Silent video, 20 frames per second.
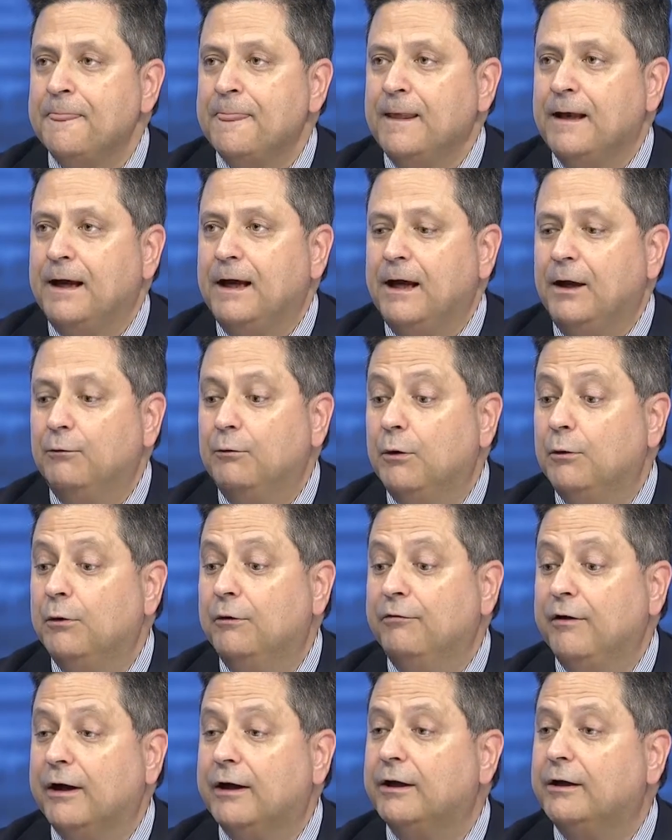uh, where we
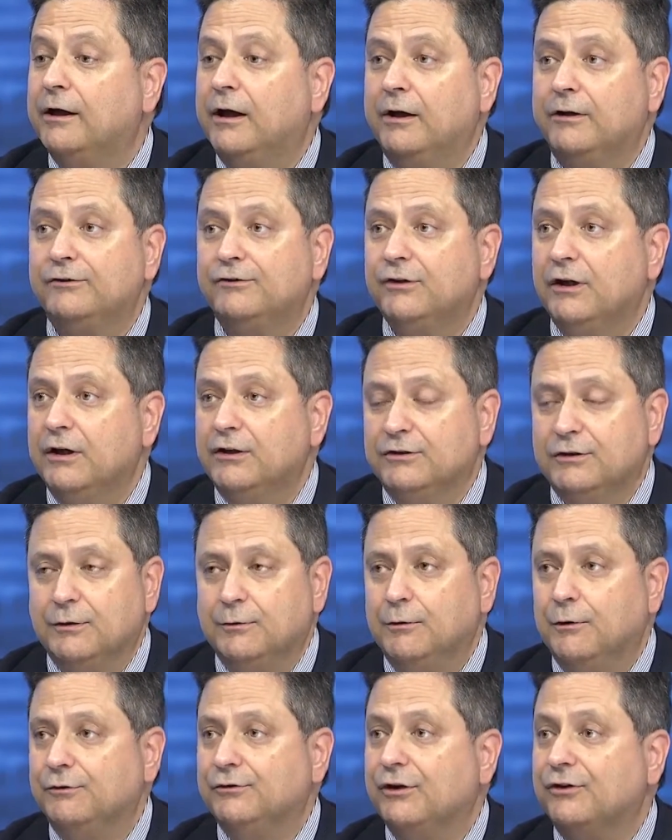recognize some of
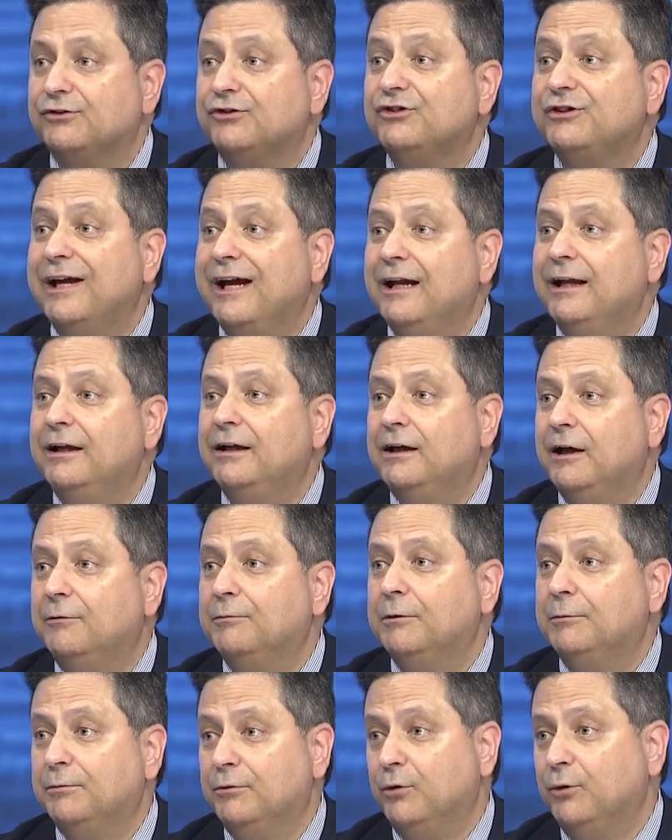the most outstanding
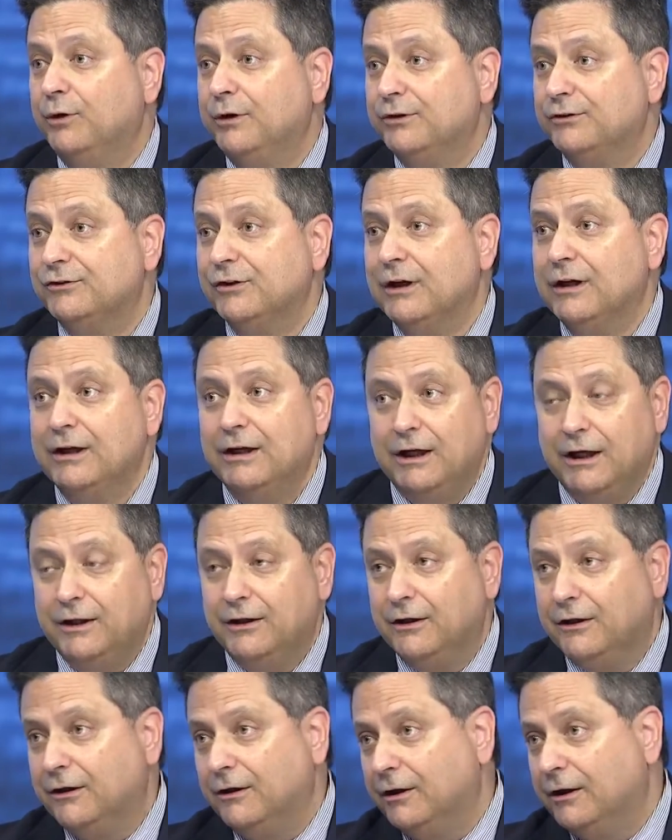government employees in
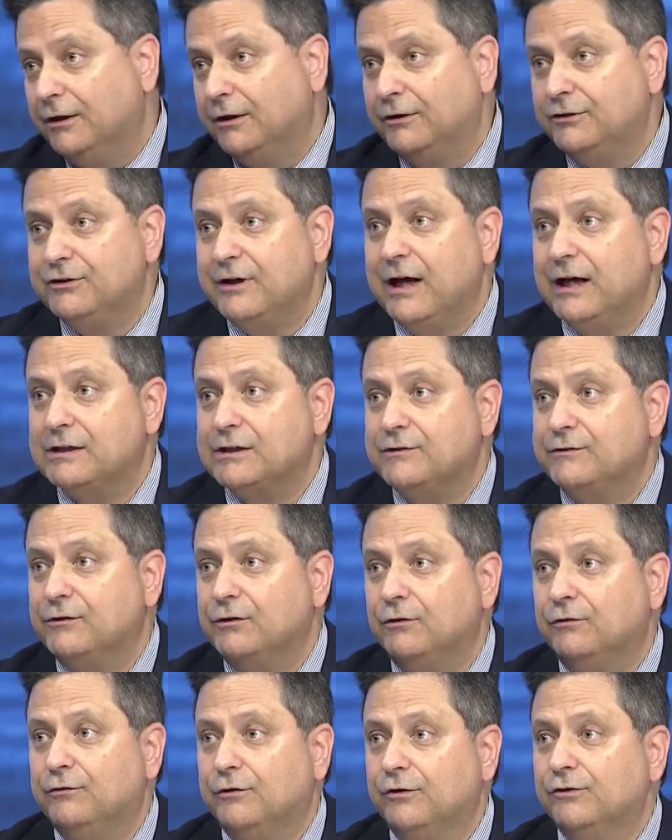the, in the
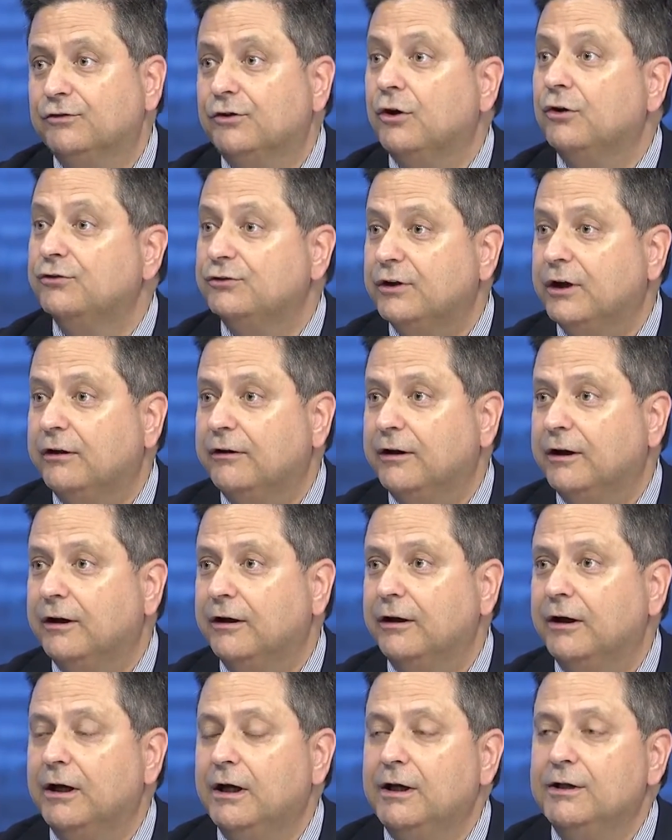Jacksonville First Coast area.
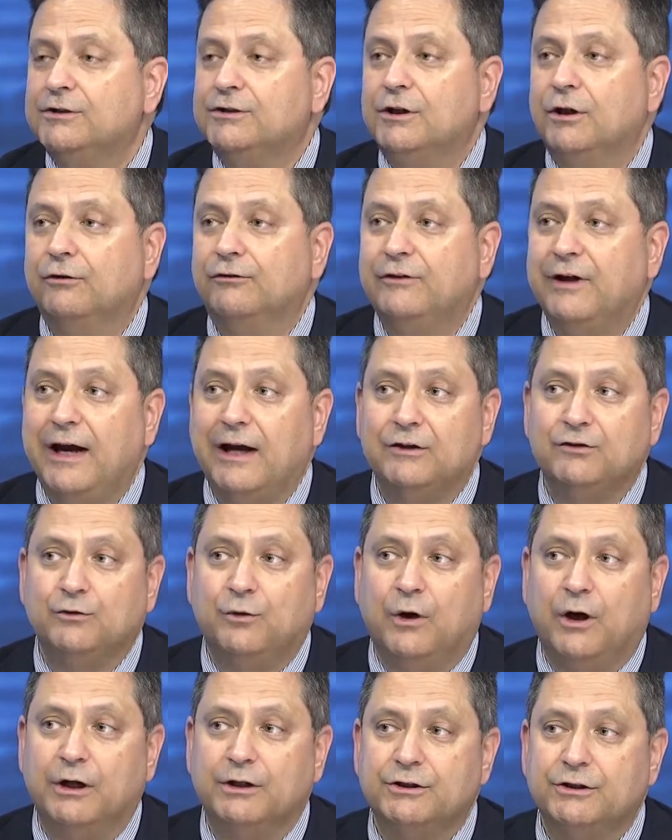So Tax
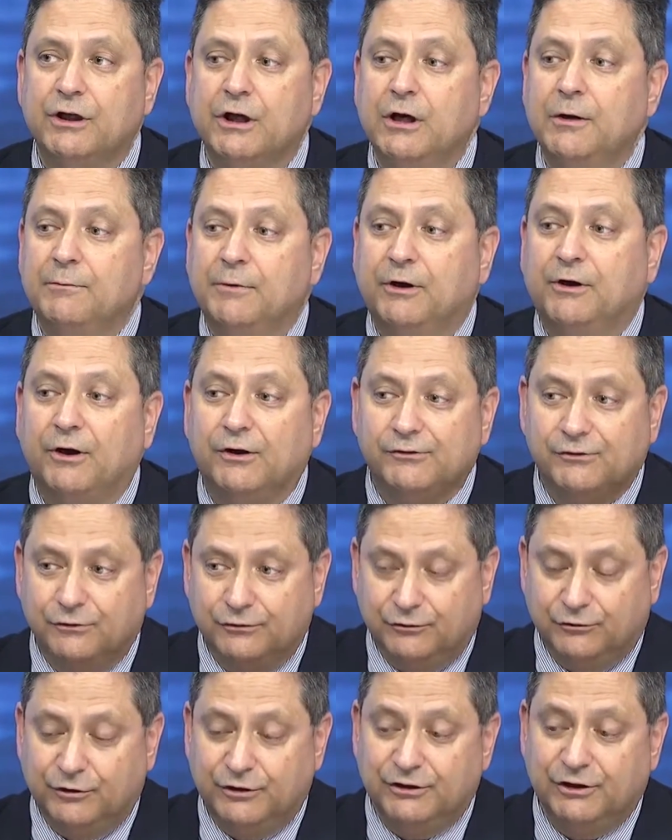Watch, because it
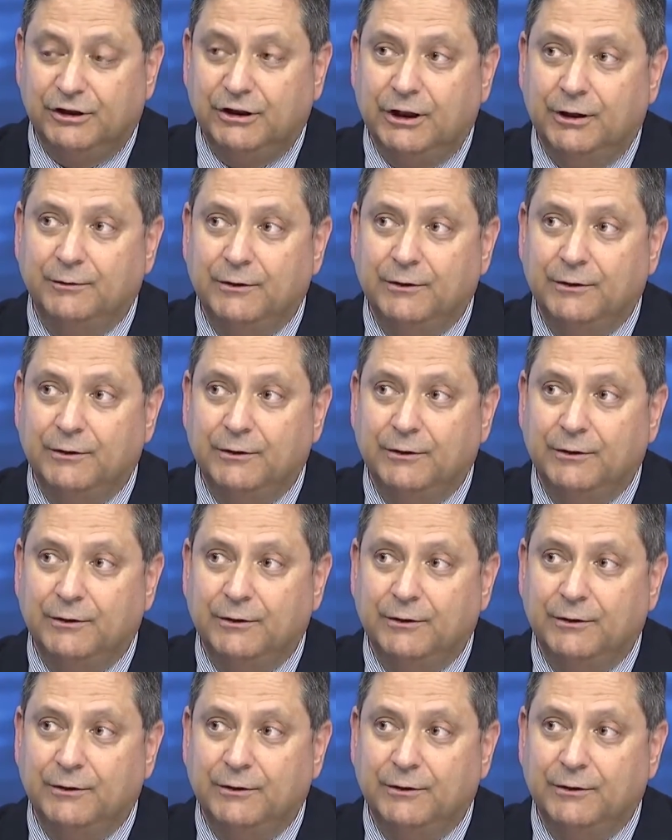was originally named